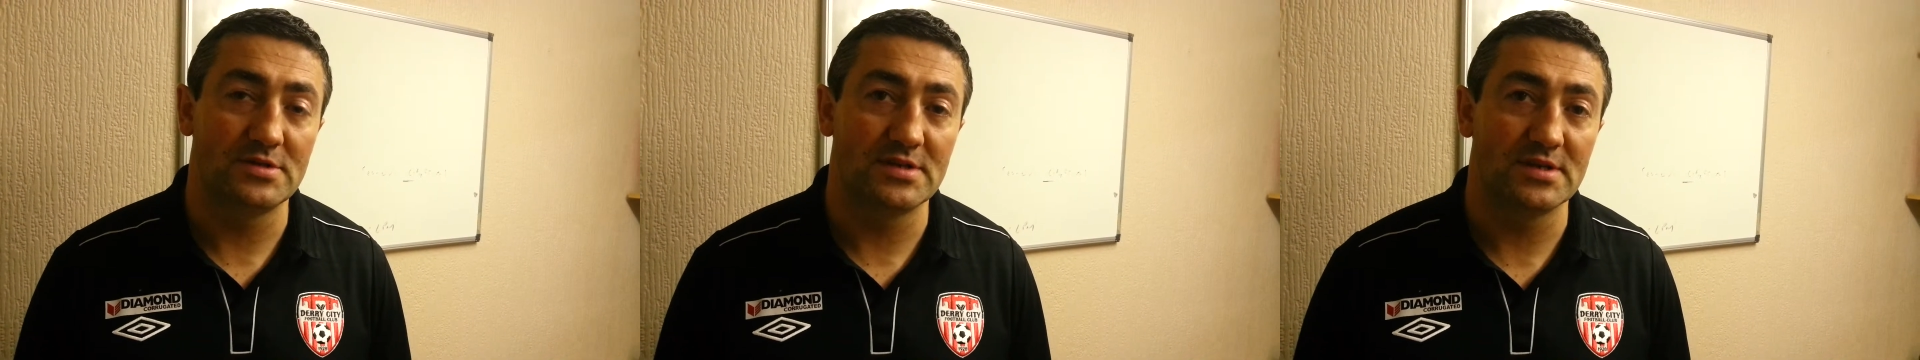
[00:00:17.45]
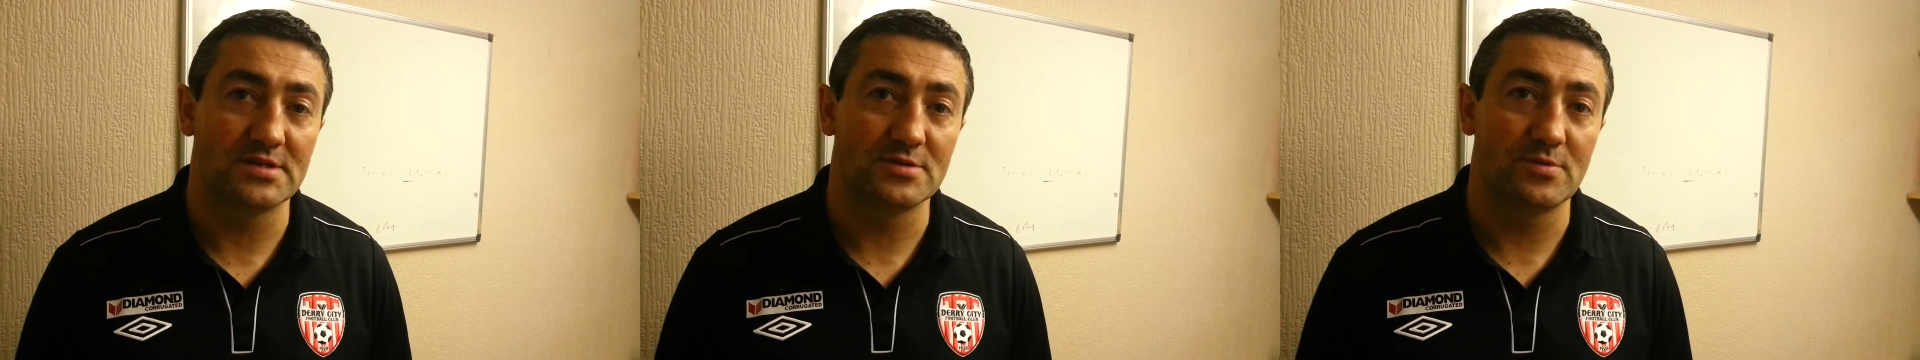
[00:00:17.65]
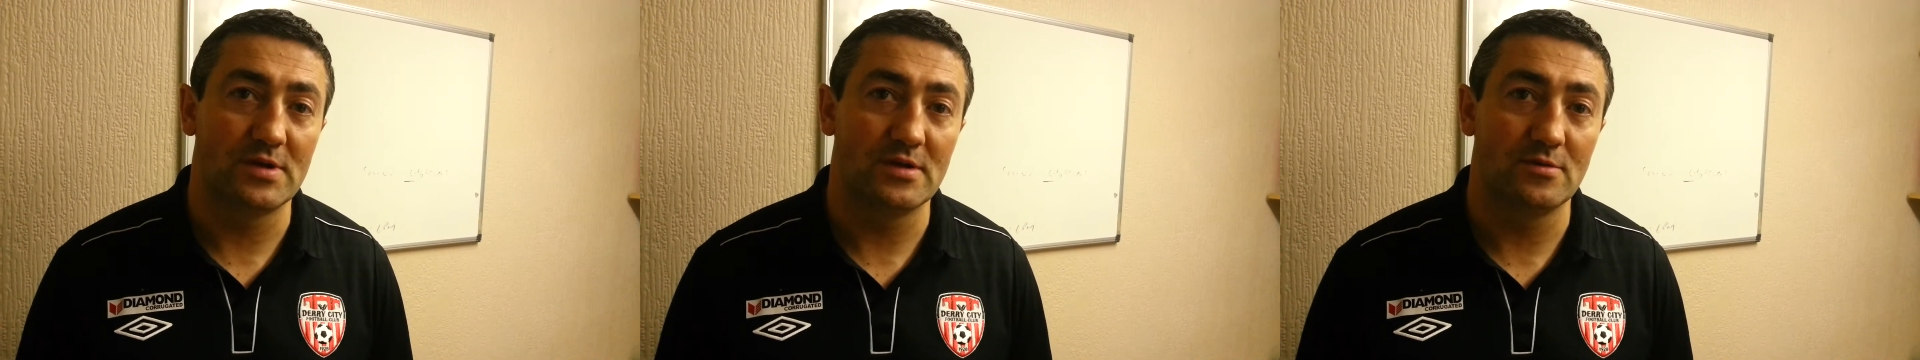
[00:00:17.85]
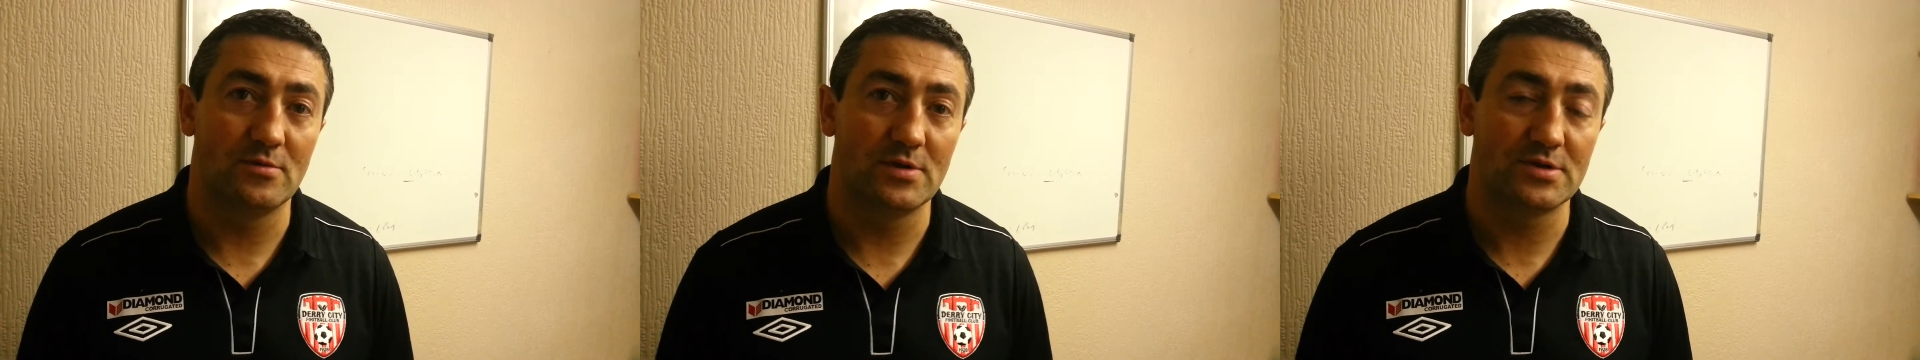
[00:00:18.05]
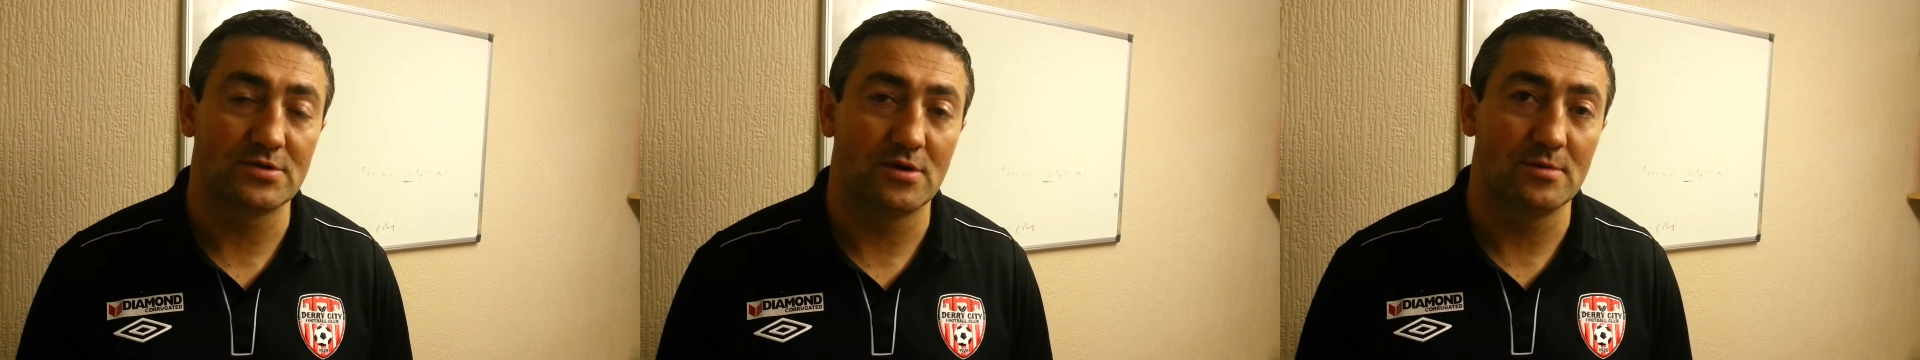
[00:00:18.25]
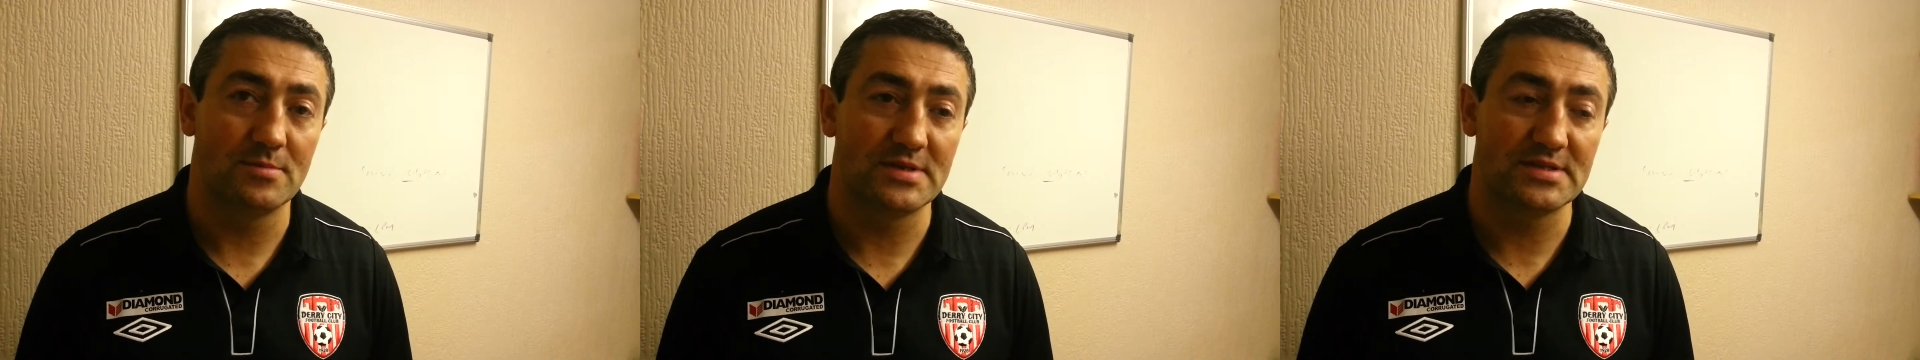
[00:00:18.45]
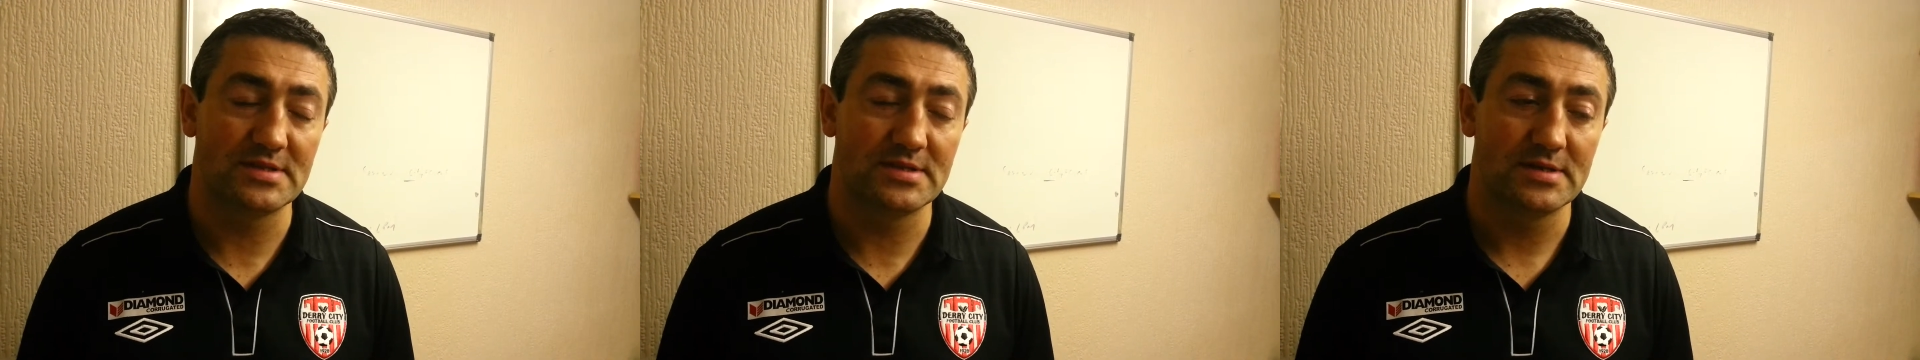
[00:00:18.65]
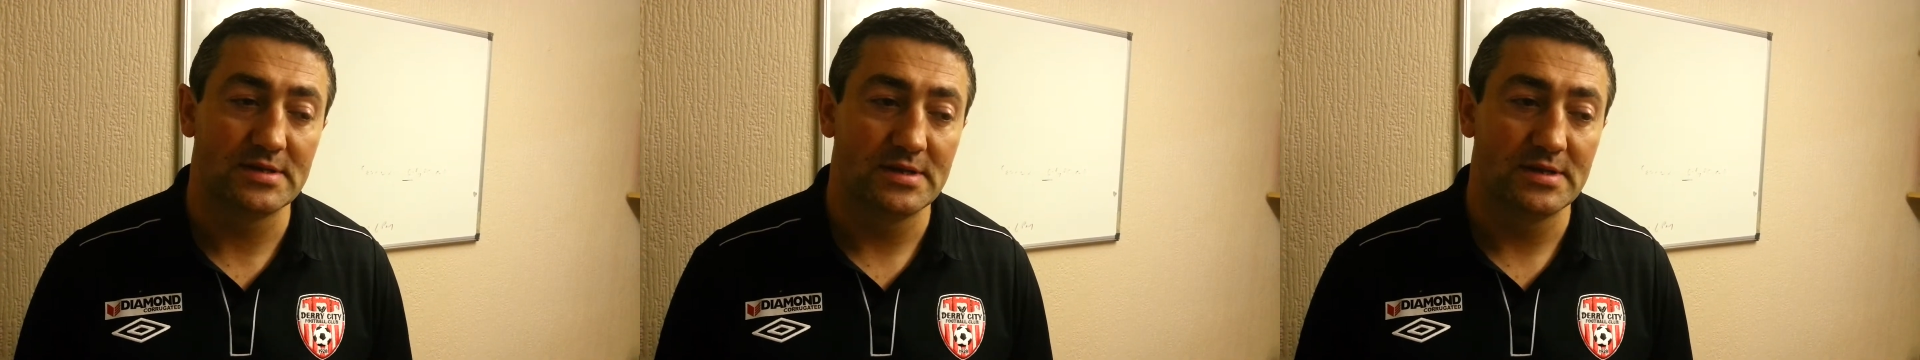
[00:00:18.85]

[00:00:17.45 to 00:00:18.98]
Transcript: of chances we sort of missed.